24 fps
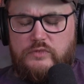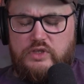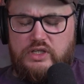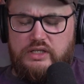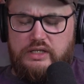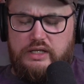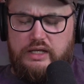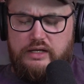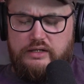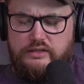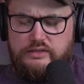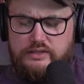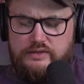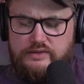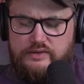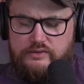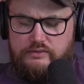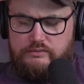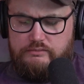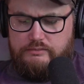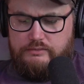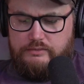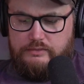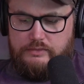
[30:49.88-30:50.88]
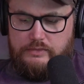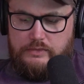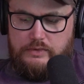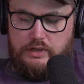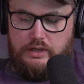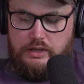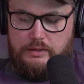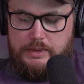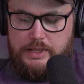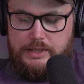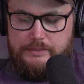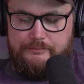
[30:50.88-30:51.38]
yeah,
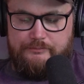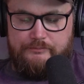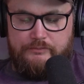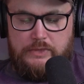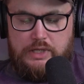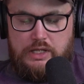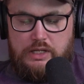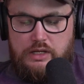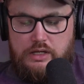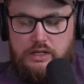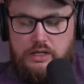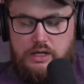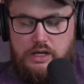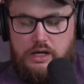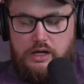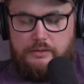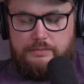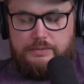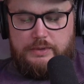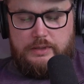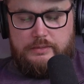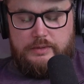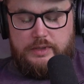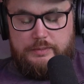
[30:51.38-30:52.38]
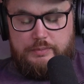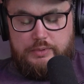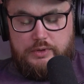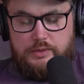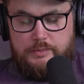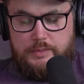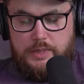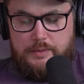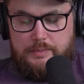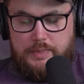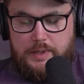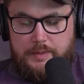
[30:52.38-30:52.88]
I'll probably put
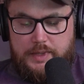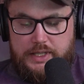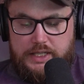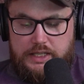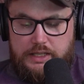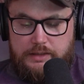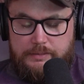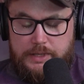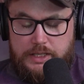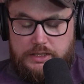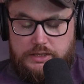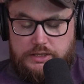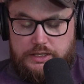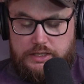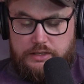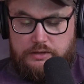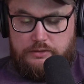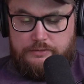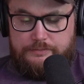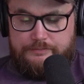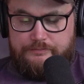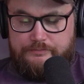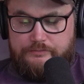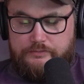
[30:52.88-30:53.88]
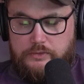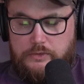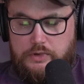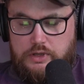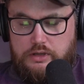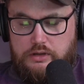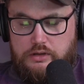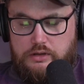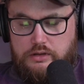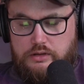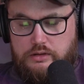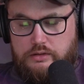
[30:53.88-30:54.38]
them up on my eBay channel,
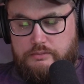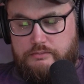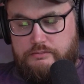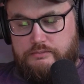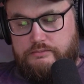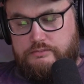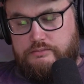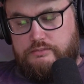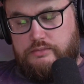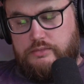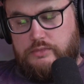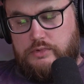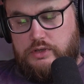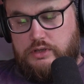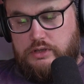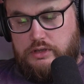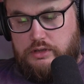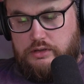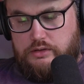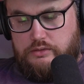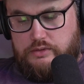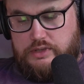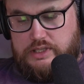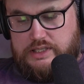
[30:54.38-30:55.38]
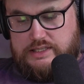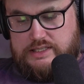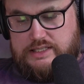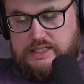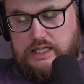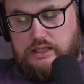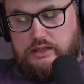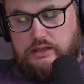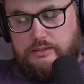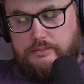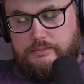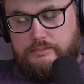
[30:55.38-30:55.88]
to
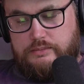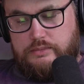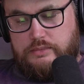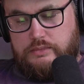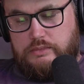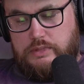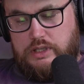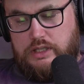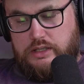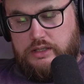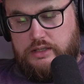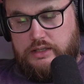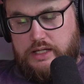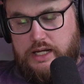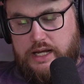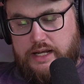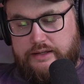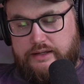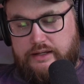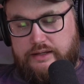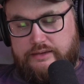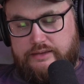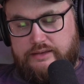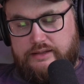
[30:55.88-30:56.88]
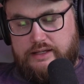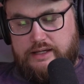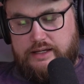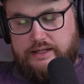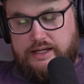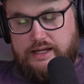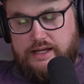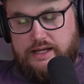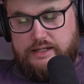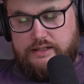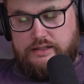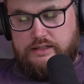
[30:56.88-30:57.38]
sell them. I think I
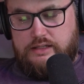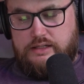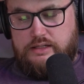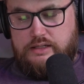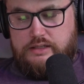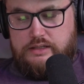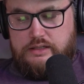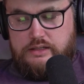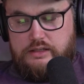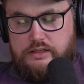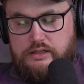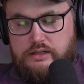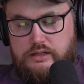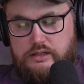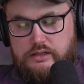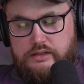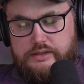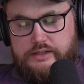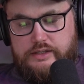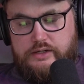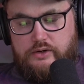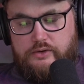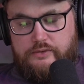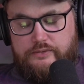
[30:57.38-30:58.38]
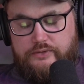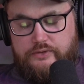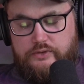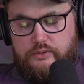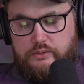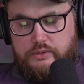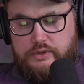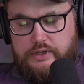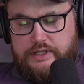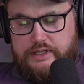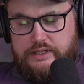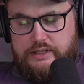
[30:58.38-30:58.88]
got a Golf
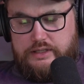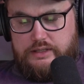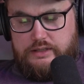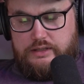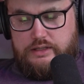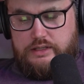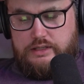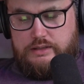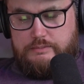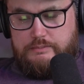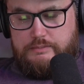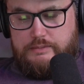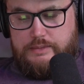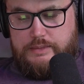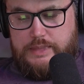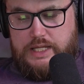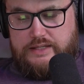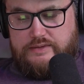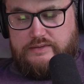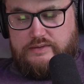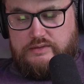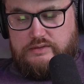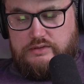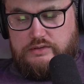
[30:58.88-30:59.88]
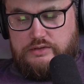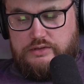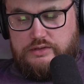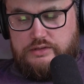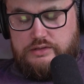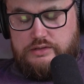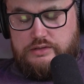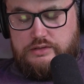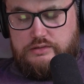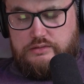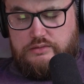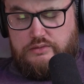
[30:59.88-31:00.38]
Story in the
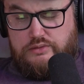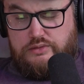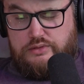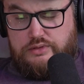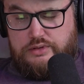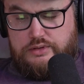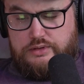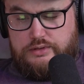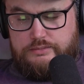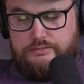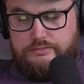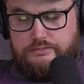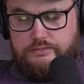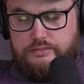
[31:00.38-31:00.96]
Messenger, or